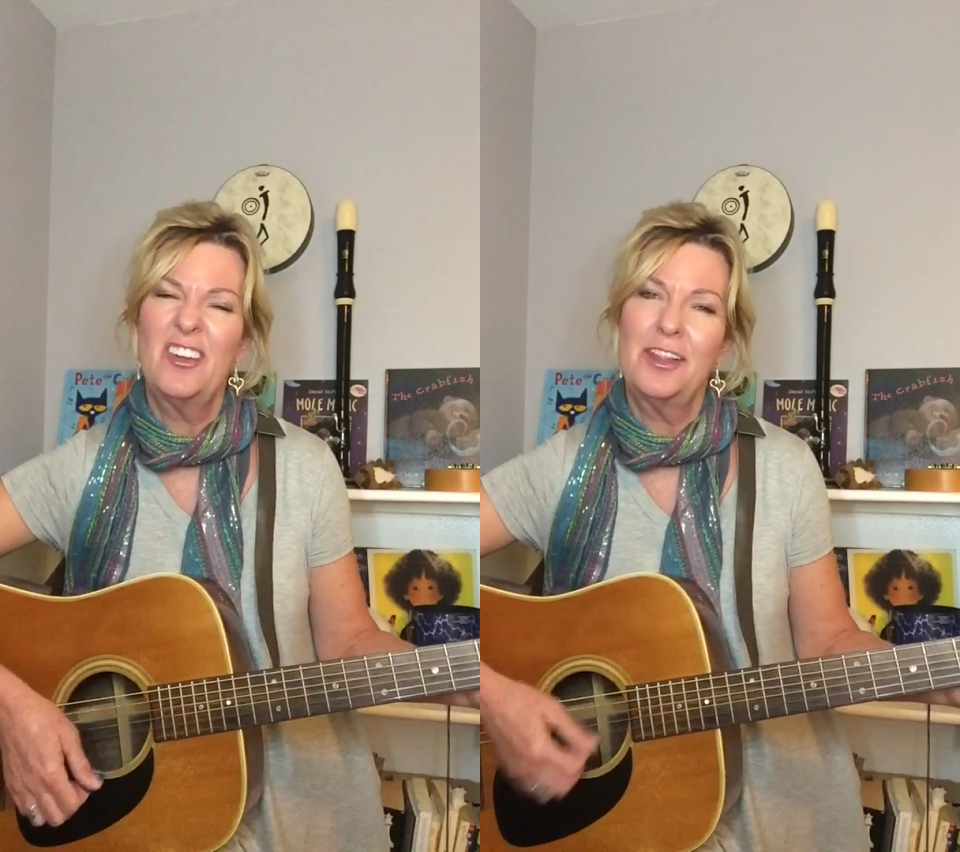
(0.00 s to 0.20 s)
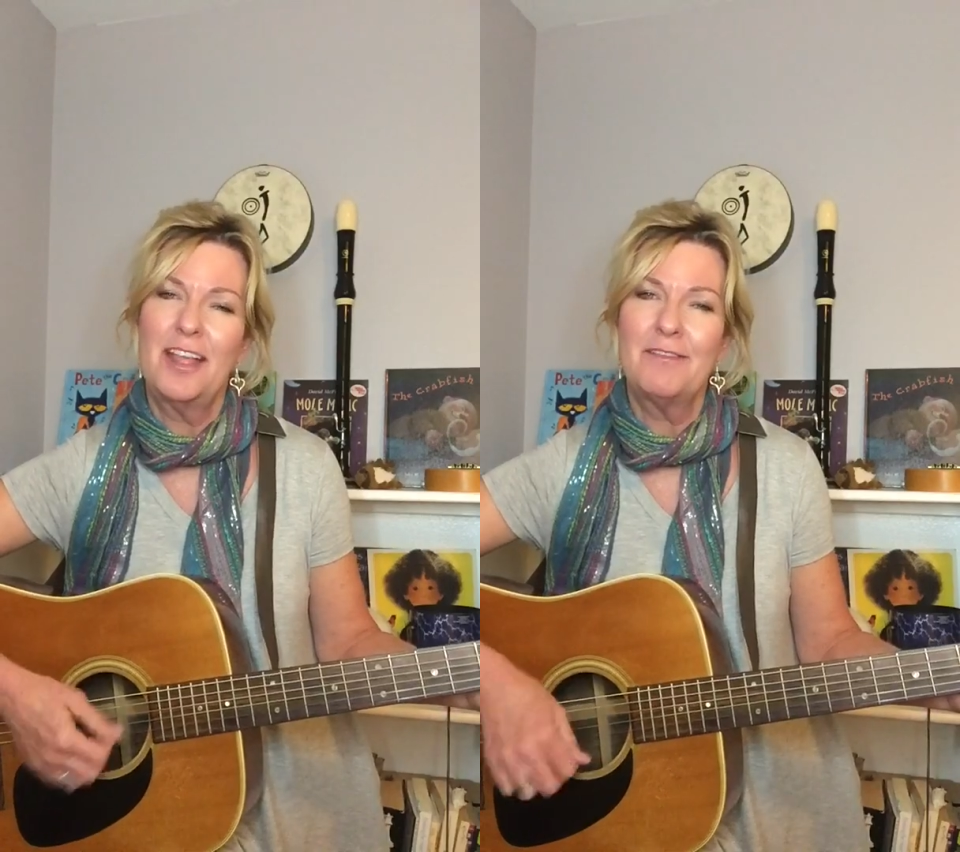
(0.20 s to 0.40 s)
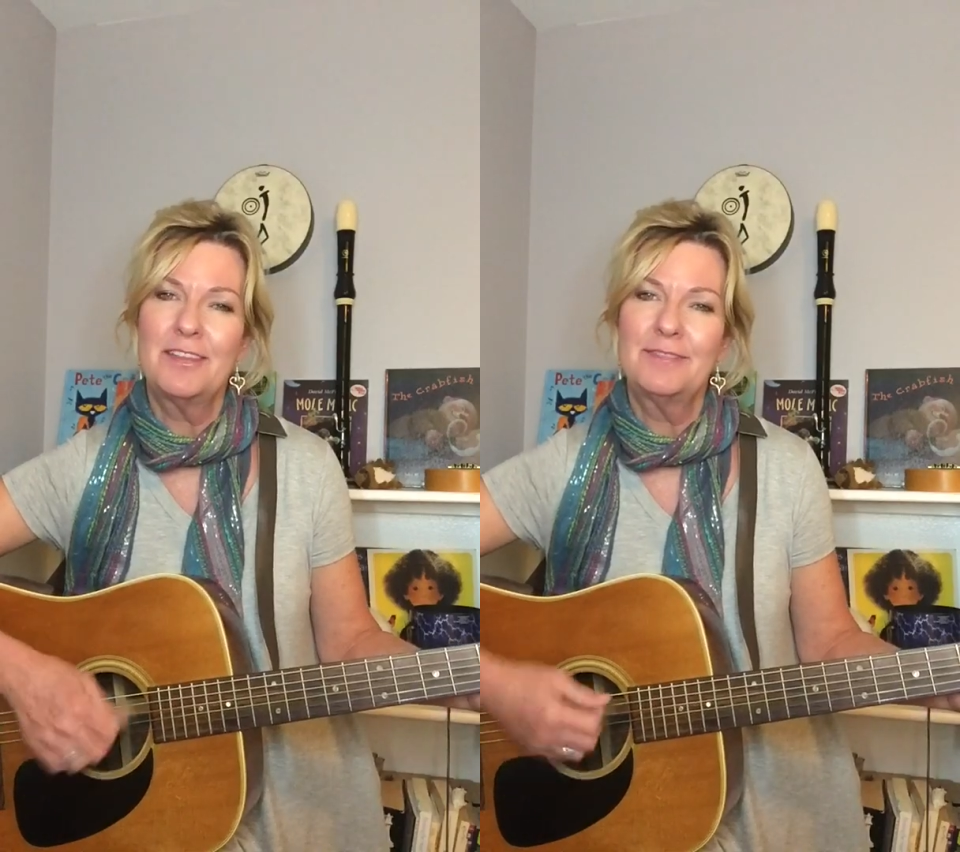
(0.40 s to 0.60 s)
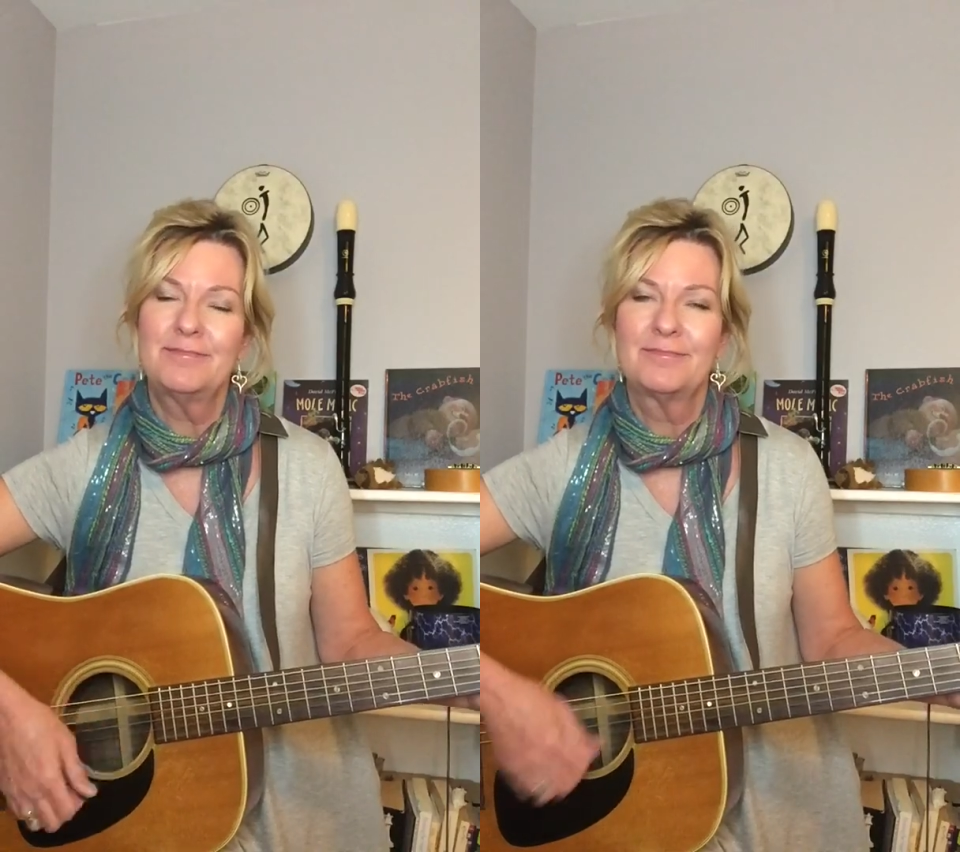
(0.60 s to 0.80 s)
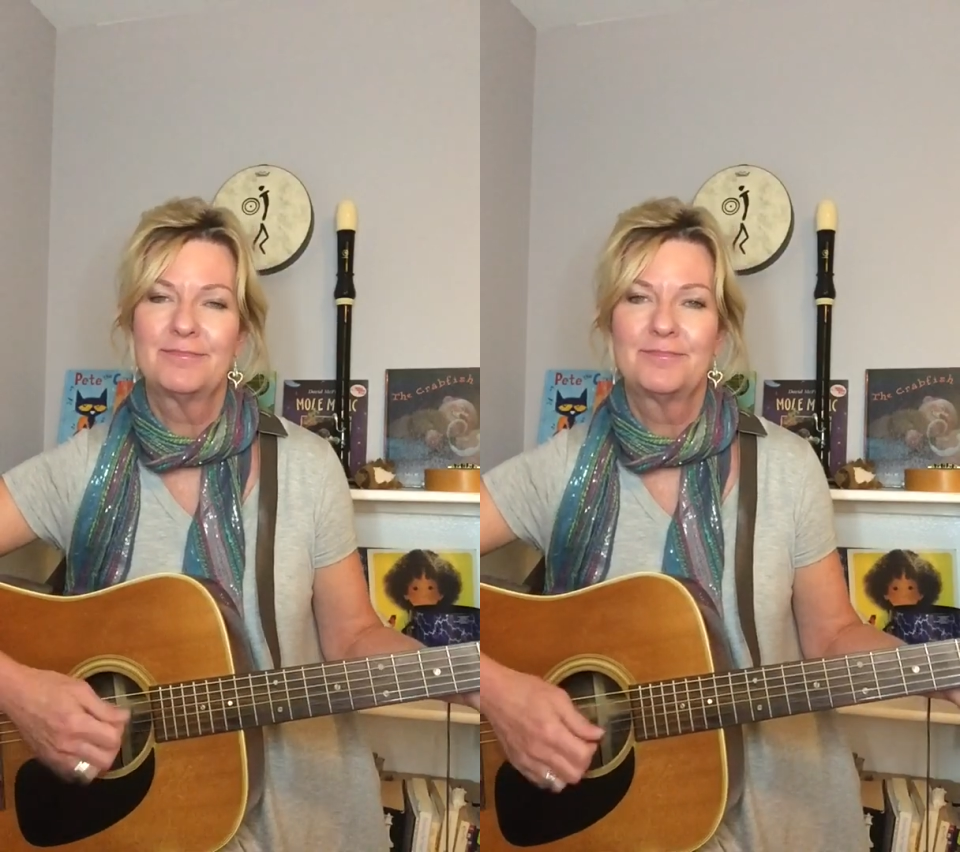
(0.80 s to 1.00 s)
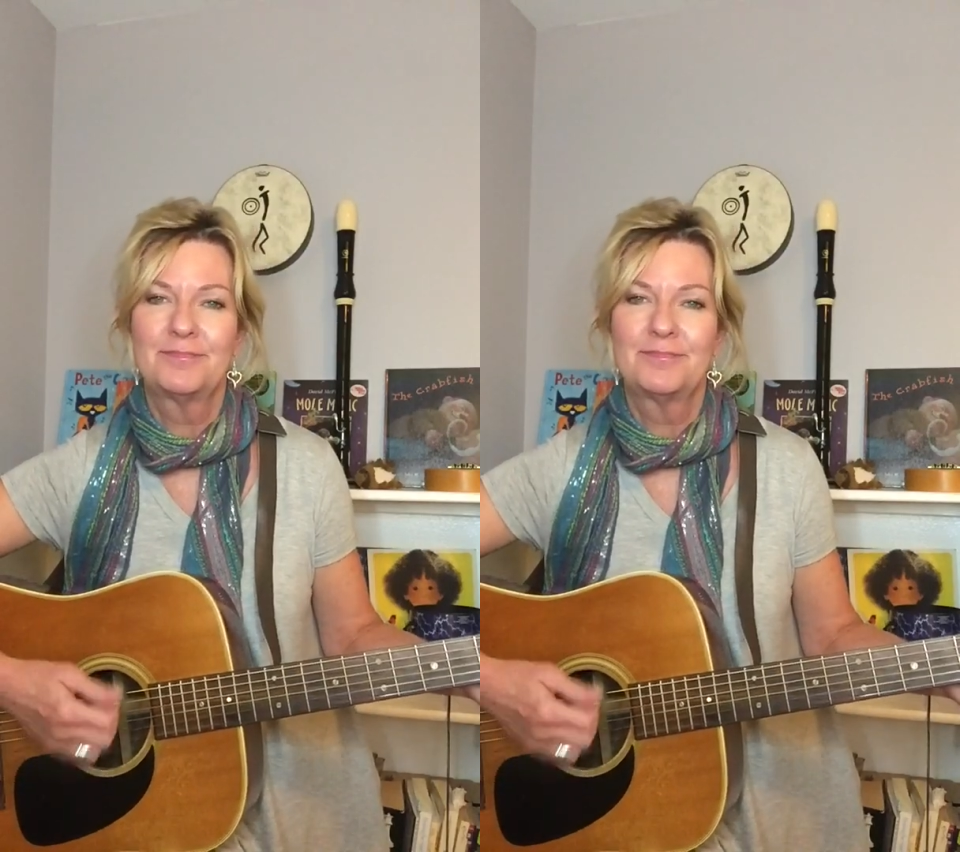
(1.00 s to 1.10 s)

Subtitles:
or 11,